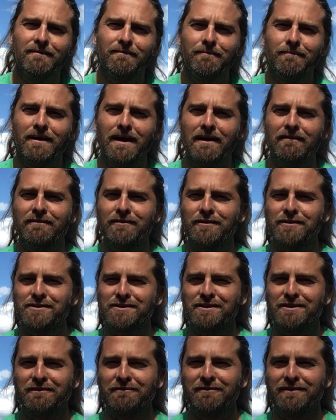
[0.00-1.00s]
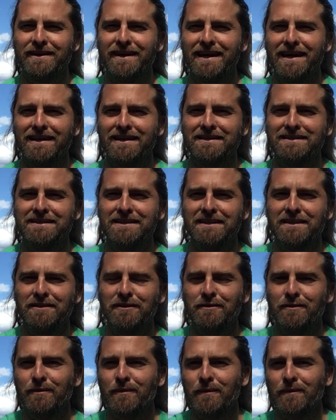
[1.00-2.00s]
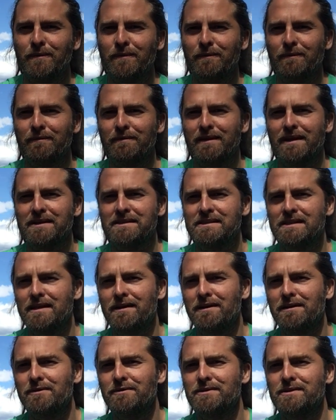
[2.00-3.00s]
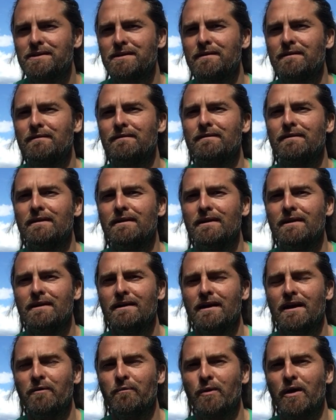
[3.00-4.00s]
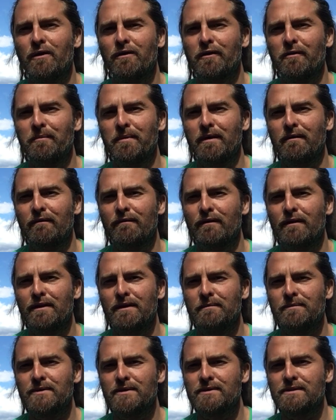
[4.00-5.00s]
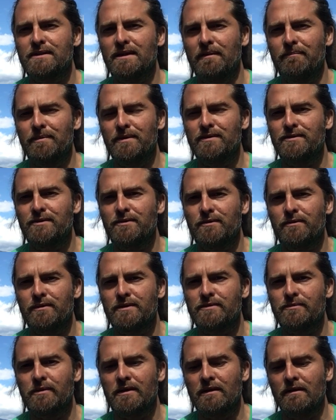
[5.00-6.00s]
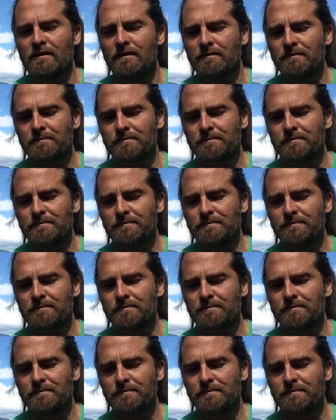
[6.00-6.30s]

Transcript: my version of reality that's inclusive and welcoming for them to step into as well.